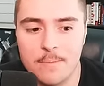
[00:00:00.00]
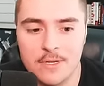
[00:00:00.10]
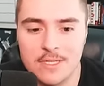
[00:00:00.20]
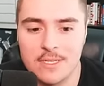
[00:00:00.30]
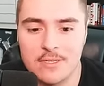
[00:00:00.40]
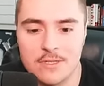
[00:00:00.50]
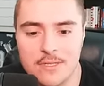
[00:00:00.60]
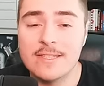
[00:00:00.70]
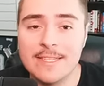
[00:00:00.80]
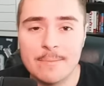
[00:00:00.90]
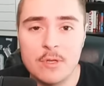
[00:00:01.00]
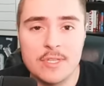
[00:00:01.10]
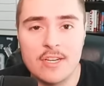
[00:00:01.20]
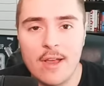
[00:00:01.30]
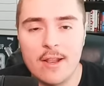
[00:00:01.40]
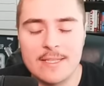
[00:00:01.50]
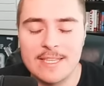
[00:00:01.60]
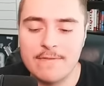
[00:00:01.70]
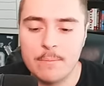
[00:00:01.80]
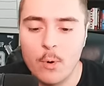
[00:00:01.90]
prestigious Since I'm losing ground on
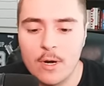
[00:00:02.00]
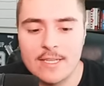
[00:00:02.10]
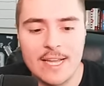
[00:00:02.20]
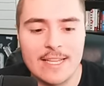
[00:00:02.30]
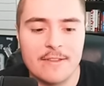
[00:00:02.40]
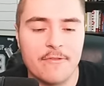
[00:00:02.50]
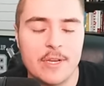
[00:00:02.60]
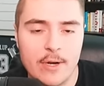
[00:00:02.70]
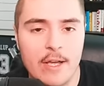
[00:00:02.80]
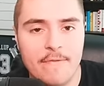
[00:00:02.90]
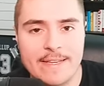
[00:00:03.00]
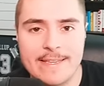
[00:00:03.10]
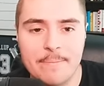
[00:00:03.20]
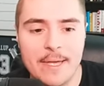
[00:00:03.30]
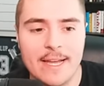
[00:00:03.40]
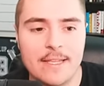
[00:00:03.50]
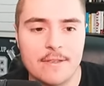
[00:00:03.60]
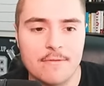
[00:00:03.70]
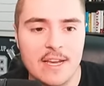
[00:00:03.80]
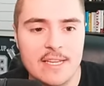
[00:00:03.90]
Stephen Morris, I need to figure out if I can get back in
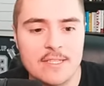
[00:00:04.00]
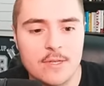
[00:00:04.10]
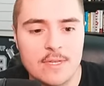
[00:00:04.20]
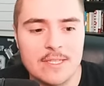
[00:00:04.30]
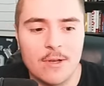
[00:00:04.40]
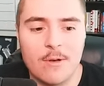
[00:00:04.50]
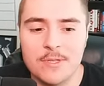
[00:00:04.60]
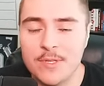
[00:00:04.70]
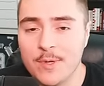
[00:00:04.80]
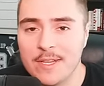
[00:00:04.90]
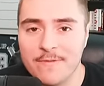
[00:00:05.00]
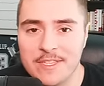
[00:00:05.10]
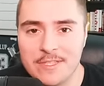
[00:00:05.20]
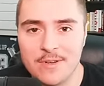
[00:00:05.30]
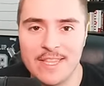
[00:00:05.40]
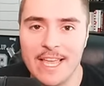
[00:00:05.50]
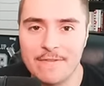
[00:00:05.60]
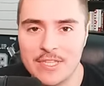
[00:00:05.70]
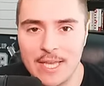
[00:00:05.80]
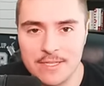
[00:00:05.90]
the race, so he's also going to visit during the
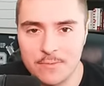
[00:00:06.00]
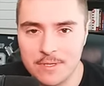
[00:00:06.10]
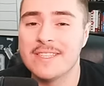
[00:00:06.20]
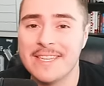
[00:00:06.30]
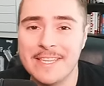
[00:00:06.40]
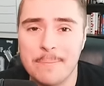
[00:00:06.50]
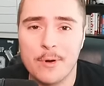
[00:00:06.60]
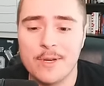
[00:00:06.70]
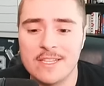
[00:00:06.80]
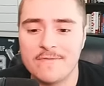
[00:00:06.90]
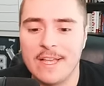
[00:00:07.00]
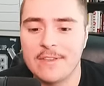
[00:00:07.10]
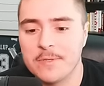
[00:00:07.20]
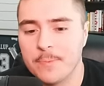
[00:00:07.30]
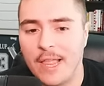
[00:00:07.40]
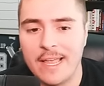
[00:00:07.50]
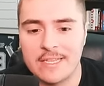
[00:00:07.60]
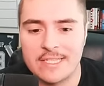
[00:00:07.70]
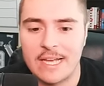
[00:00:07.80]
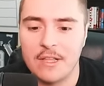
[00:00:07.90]
FCS week. CJ Perkins values
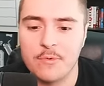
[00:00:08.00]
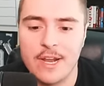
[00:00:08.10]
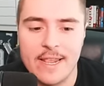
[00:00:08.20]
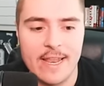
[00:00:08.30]
playing style. We're at an